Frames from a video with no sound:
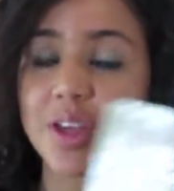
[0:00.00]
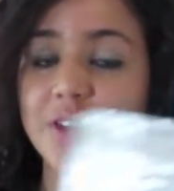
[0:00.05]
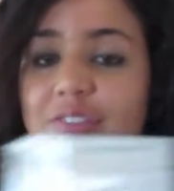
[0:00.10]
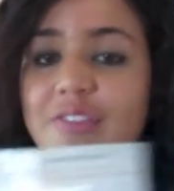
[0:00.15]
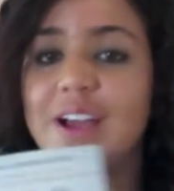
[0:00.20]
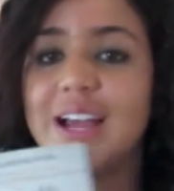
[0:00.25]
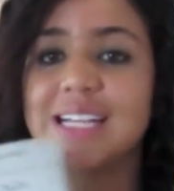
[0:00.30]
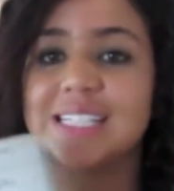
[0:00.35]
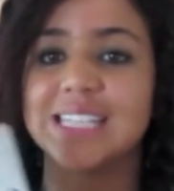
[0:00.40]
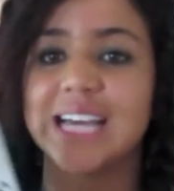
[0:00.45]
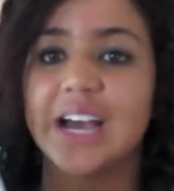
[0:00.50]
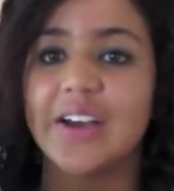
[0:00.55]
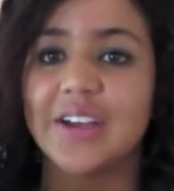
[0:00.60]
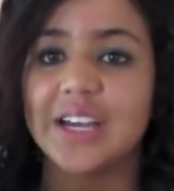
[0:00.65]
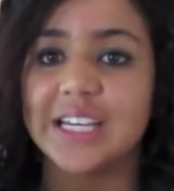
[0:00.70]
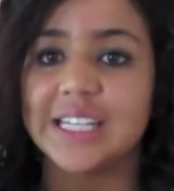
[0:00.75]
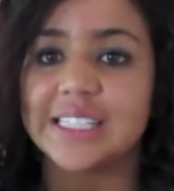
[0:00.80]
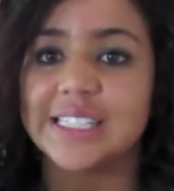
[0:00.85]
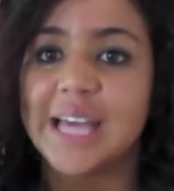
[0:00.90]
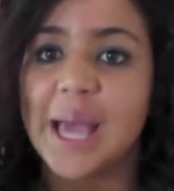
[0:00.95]
He finds
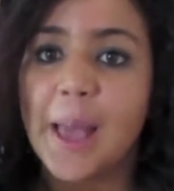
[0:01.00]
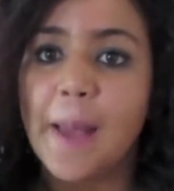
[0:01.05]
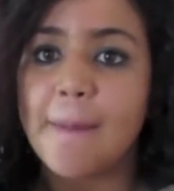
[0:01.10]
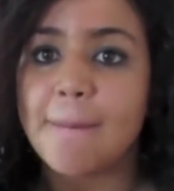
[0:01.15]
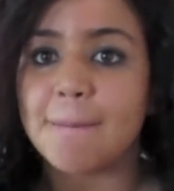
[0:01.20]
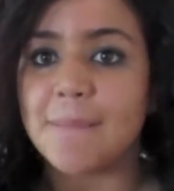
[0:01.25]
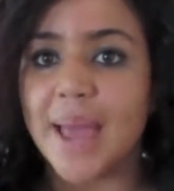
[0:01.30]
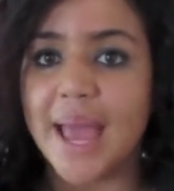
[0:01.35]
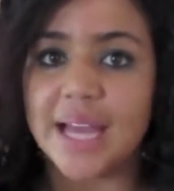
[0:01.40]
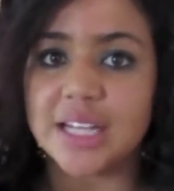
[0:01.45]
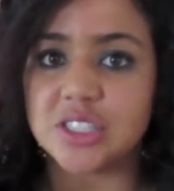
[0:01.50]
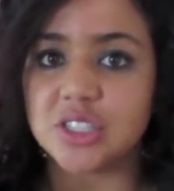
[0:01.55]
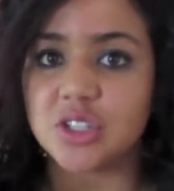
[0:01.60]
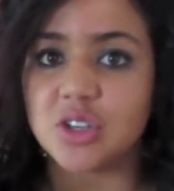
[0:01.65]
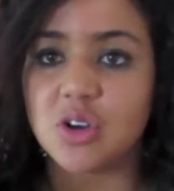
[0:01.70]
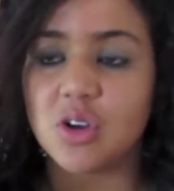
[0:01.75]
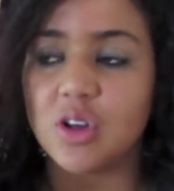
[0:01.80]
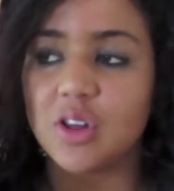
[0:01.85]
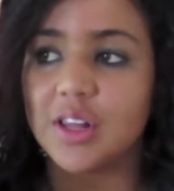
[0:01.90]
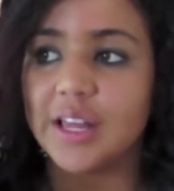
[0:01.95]
out he's
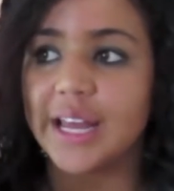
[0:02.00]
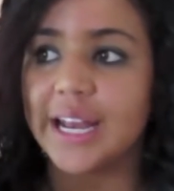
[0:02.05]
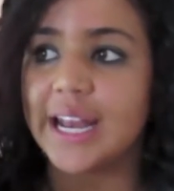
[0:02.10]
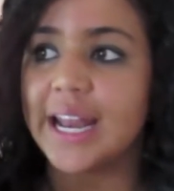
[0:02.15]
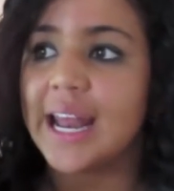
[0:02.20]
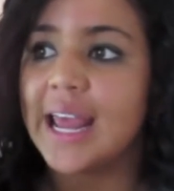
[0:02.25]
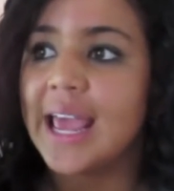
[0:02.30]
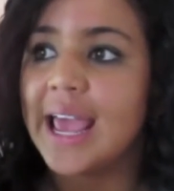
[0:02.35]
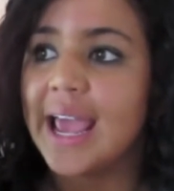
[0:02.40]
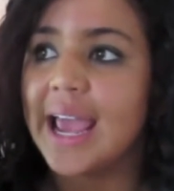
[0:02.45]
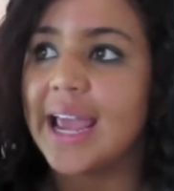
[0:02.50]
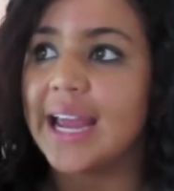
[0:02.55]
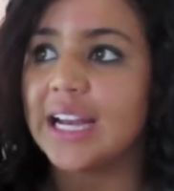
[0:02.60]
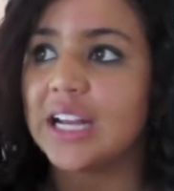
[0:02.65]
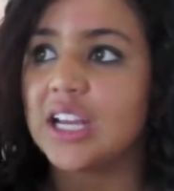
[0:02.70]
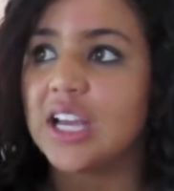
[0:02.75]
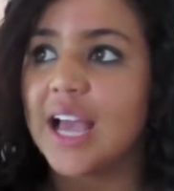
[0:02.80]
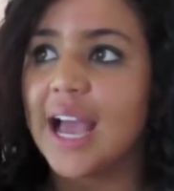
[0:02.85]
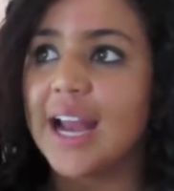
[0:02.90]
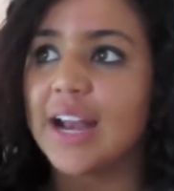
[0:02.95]
magical, and
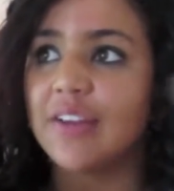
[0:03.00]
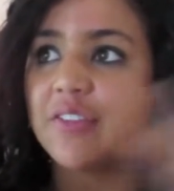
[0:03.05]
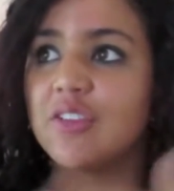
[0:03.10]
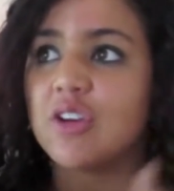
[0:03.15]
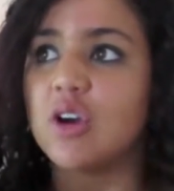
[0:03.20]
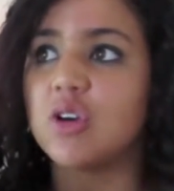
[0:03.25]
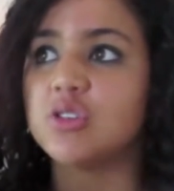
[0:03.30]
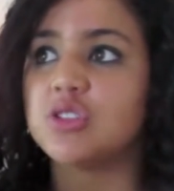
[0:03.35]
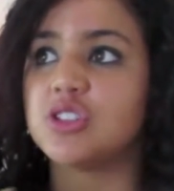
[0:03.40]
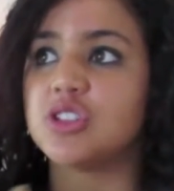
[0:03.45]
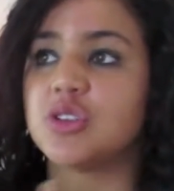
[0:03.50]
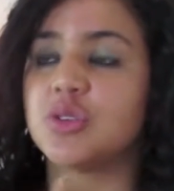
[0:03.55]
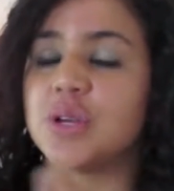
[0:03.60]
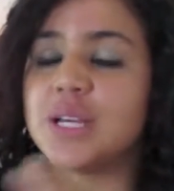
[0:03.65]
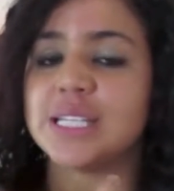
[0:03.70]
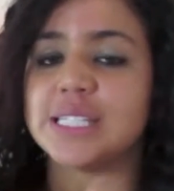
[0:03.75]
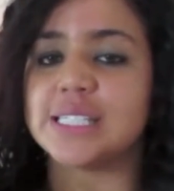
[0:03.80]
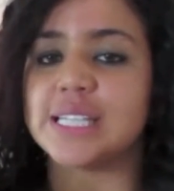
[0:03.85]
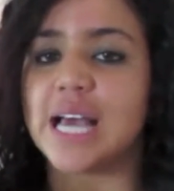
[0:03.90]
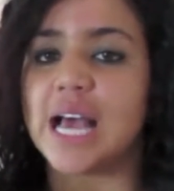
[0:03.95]
it kind of goes through
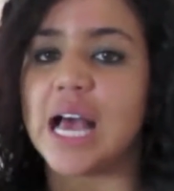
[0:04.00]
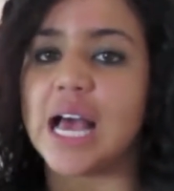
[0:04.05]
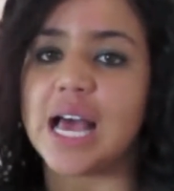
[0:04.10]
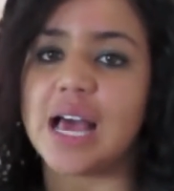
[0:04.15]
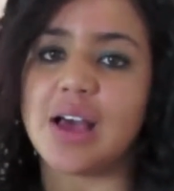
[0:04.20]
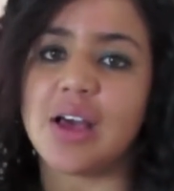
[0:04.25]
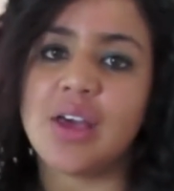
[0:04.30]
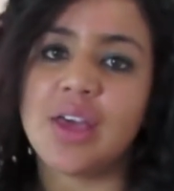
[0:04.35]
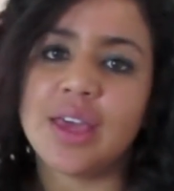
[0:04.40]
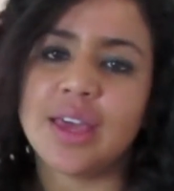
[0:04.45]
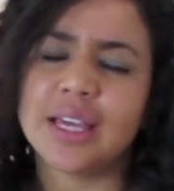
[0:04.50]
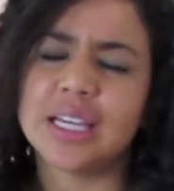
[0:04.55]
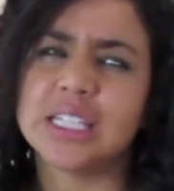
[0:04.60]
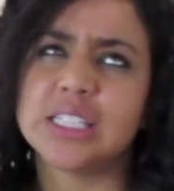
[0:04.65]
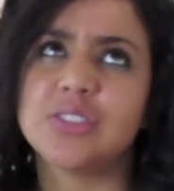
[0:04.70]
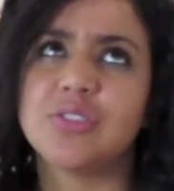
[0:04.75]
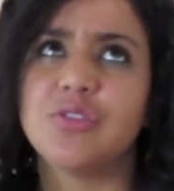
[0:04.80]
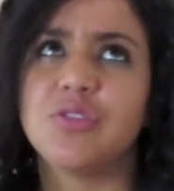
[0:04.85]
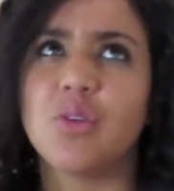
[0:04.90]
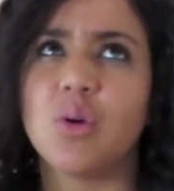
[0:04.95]
his
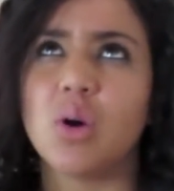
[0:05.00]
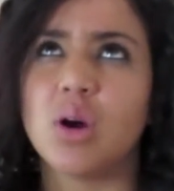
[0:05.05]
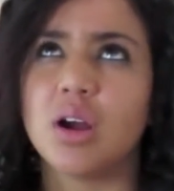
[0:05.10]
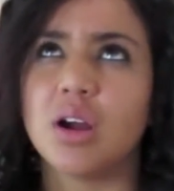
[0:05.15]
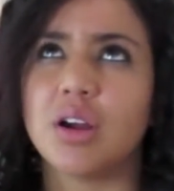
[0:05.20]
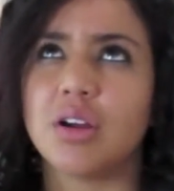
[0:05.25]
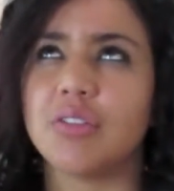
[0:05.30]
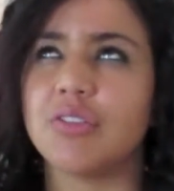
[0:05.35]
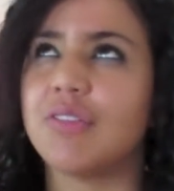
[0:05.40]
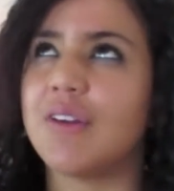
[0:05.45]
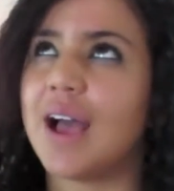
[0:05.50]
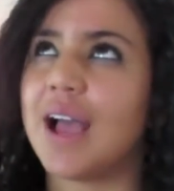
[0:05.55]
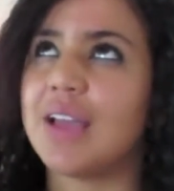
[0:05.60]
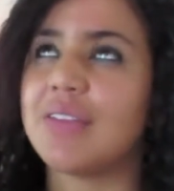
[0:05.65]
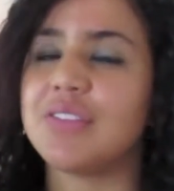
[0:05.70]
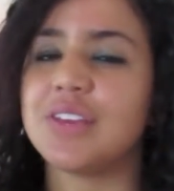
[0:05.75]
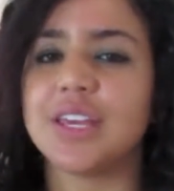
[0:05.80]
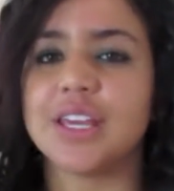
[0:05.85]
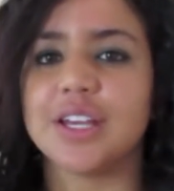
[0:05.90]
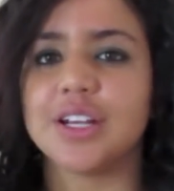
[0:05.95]
4 or
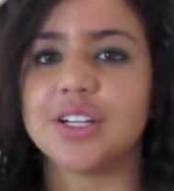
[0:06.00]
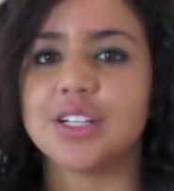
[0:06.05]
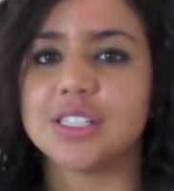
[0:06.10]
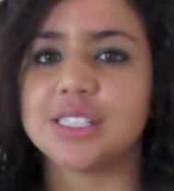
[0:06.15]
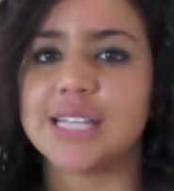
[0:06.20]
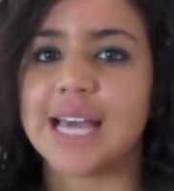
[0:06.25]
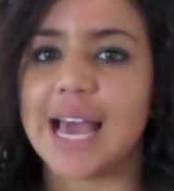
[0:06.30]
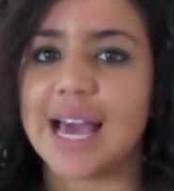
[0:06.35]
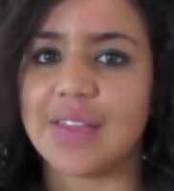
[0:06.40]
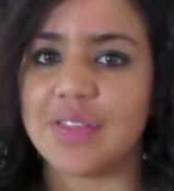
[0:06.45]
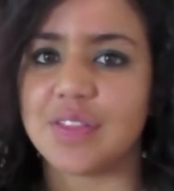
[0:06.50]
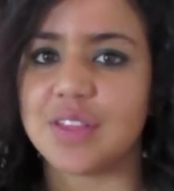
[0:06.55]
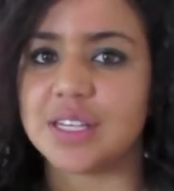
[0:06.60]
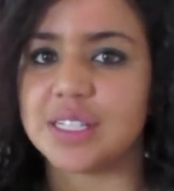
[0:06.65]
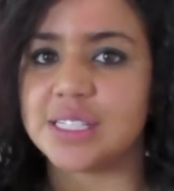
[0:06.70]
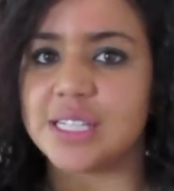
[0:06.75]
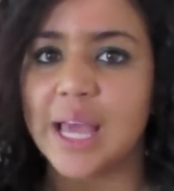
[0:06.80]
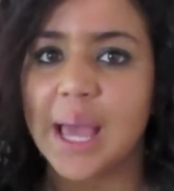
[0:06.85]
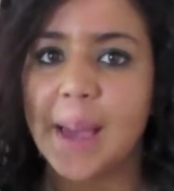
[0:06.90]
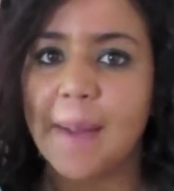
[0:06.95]
5 years at
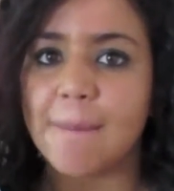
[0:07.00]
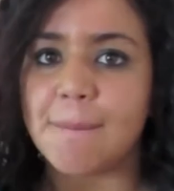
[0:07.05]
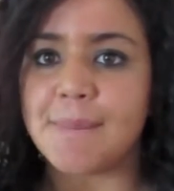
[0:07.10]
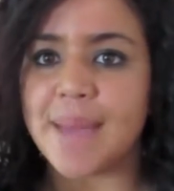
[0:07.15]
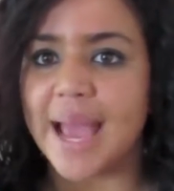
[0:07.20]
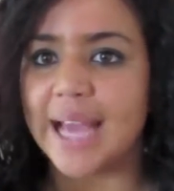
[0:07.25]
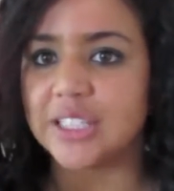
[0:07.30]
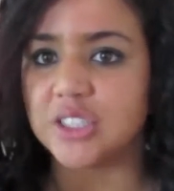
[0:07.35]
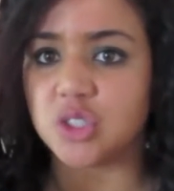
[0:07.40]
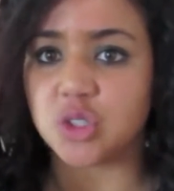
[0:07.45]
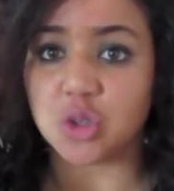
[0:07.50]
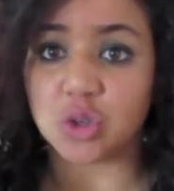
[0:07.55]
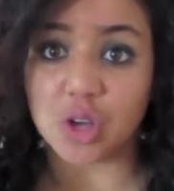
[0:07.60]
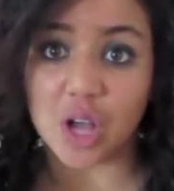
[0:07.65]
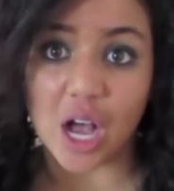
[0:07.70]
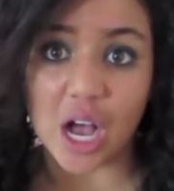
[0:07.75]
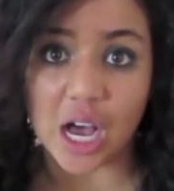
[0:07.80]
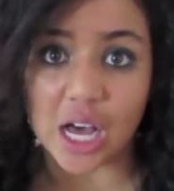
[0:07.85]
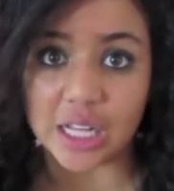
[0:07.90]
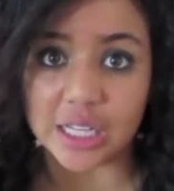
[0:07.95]
this magical
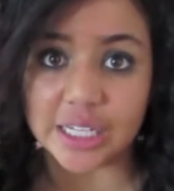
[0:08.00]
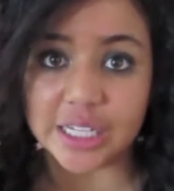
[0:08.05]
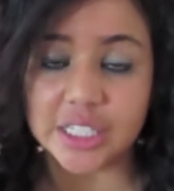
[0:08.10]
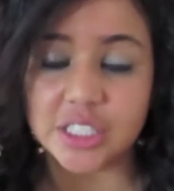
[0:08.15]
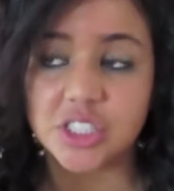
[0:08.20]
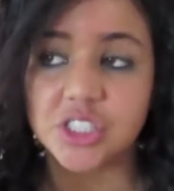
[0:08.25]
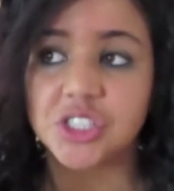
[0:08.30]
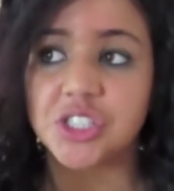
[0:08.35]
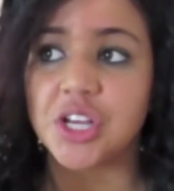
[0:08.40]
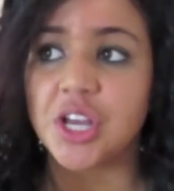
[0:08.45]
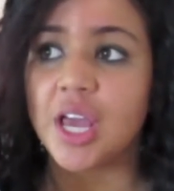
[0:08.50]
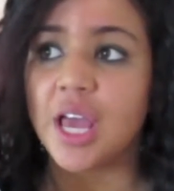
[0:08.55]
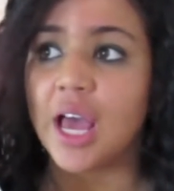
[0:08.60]
college.